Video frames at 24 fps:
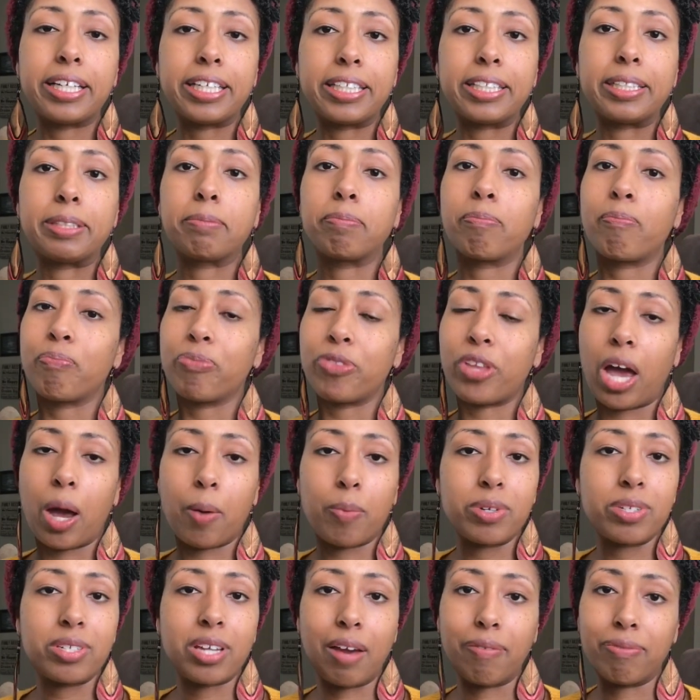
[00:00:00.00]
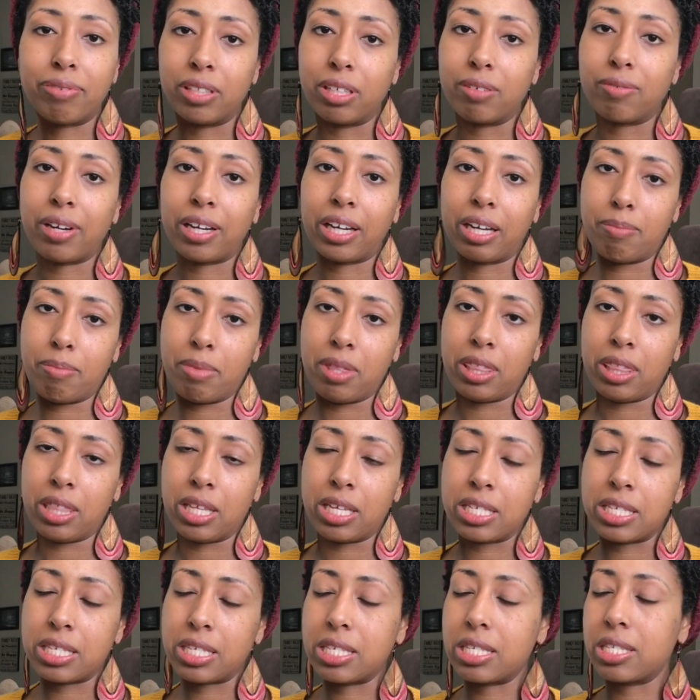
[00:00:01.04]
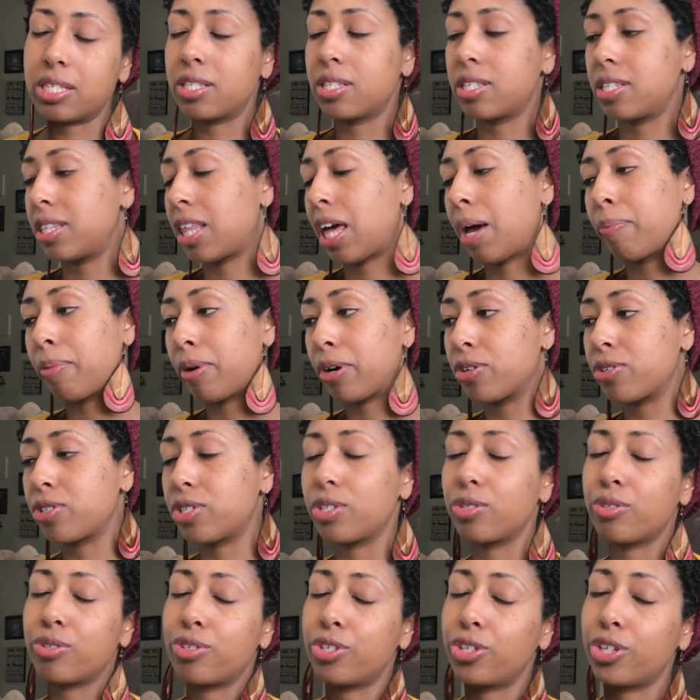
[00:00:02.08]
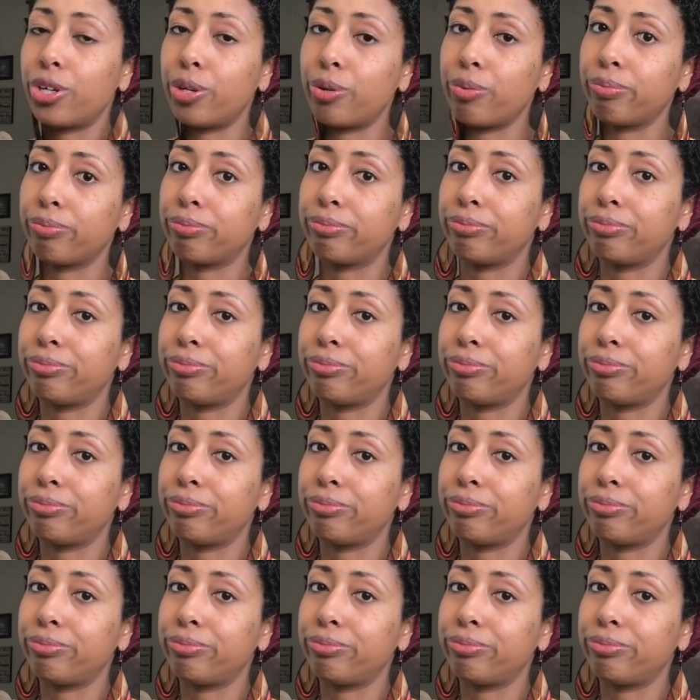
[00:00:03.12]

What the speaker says: I would definitely recommend this to that person, to you.